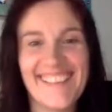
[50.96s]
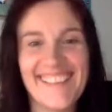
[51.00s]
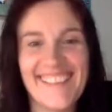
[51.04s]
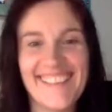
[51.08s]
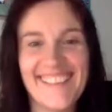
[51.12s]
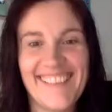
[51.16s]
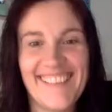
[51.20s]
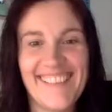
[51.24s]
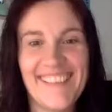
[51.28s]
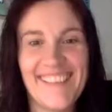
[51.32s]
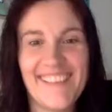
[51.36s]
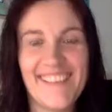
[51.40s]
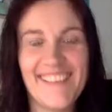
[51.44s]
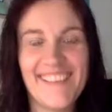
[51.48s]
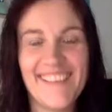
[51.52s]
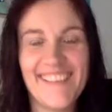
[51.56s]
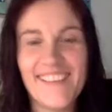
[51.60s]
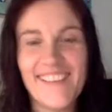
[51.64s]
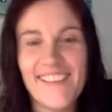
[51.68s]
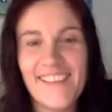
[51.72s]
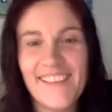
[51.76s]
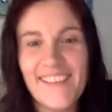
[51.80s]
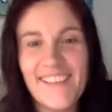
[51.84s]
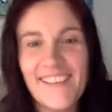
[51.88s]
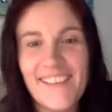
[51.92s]

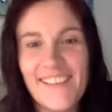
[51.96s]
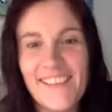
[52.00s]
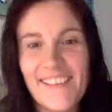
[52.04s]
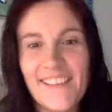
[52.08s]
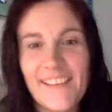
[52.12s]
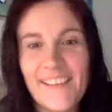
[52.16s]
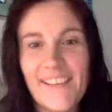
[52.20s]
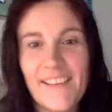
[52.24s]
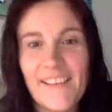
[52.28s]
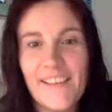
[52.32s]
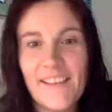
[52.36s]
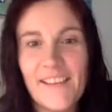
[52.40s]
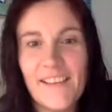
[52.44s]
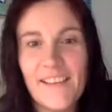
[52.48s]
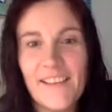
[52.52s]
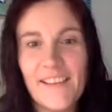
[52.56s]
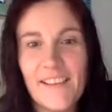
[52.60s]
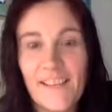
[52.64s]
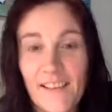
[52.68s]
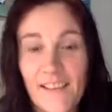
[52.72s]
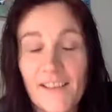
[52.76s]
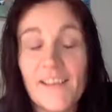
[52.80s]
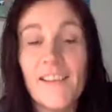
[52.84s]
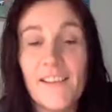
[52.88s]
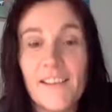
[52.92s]

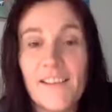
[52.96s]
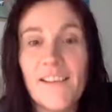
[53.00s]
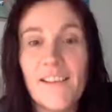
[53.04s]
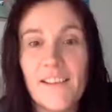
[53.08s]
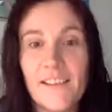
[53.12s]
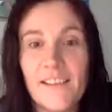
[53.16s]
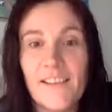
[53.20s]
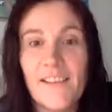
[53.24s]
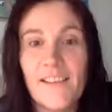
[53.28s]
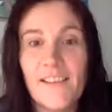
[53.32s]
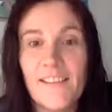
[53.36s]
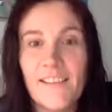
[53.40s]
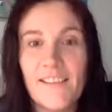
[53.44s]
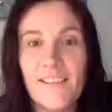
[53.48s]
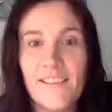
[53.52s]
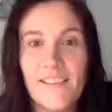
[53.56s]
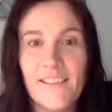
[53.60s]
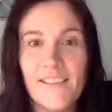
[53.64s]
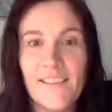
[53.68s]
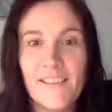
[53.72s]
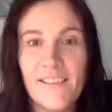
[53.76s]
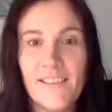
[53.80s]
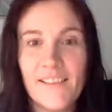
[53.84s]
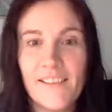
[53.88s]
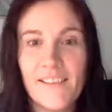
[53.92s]

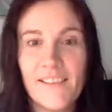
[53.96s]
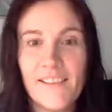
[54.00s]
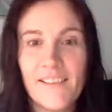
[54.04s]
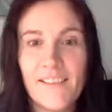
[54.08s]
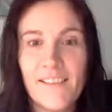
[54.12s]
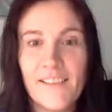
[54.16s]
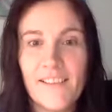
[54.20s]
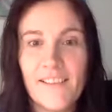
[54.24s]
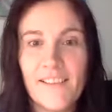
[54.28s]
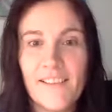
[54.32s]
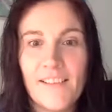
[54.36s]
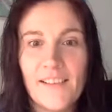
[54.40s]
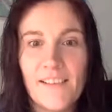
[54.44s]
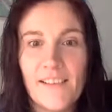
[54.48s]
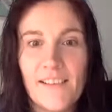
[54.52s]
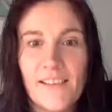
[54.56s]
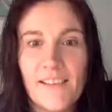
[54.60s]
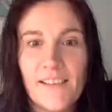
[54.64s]
The person shown says nothing.